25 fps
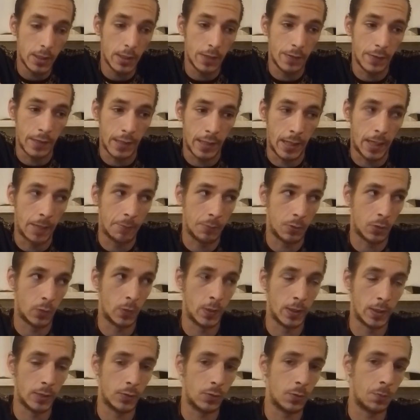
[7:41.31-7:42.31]
then I'm
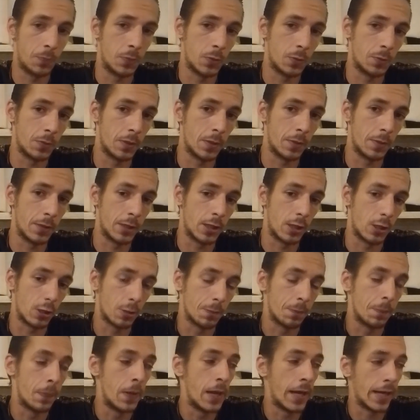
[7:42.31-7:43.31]
going to put the car
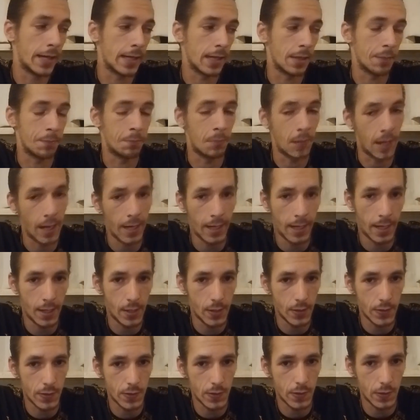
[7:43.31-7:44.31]
back at my
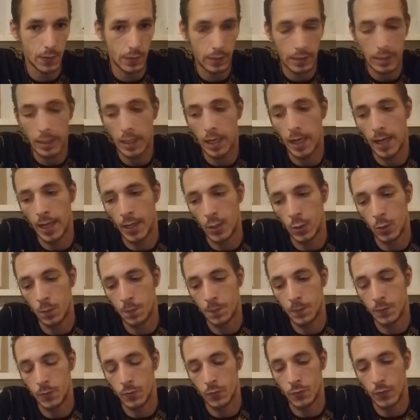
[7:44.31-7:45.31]
house. I
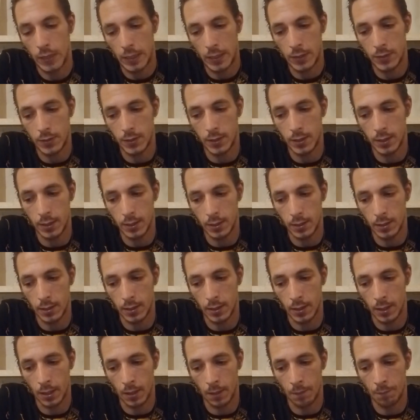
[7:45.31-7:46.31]
hope to fix the
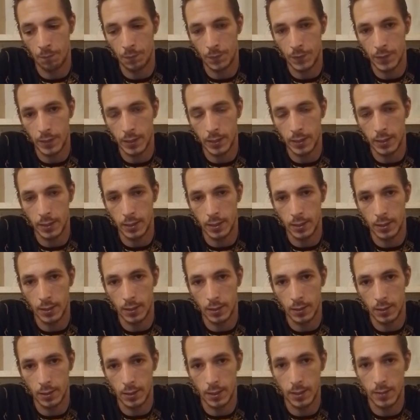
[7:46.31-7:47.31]

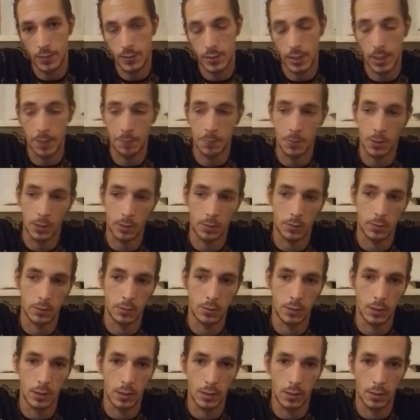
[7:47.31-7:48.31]
side
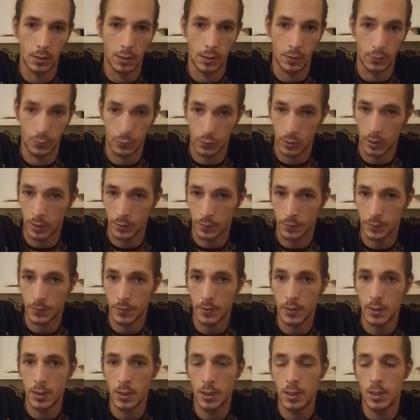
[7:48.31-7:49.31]
marker in front,
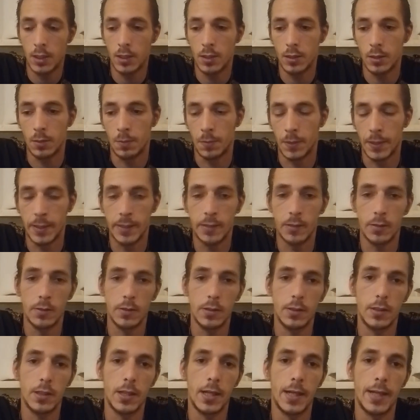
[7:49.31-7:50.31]
the blinker
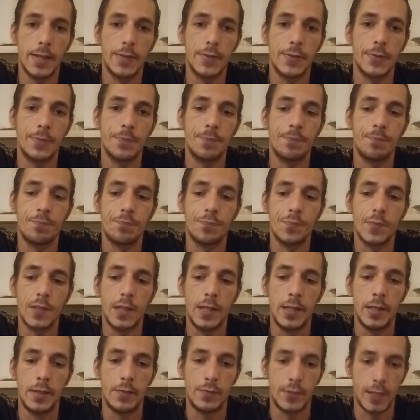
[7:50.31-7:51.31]
light.
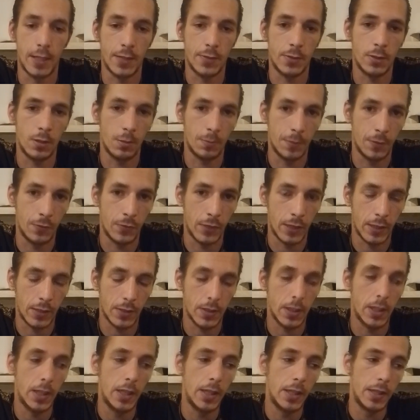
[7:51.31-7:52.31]
And if that's going to be
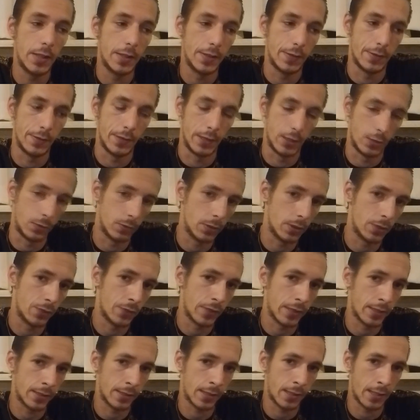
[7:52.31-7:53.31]
fixed, the only
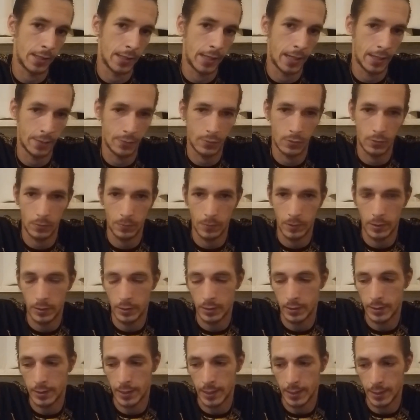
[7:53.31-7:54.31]
thing that I have
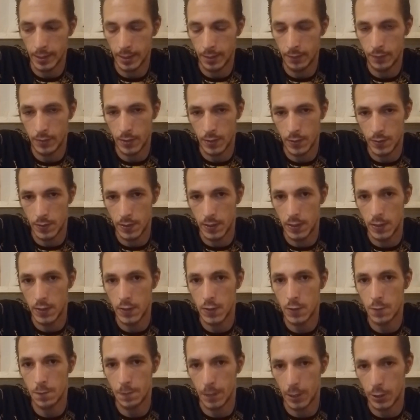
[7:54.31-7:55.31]
to get left is the
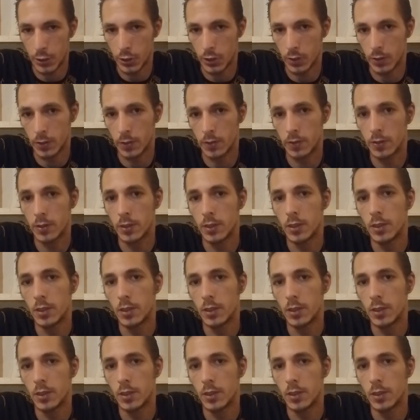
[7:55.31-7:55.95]
special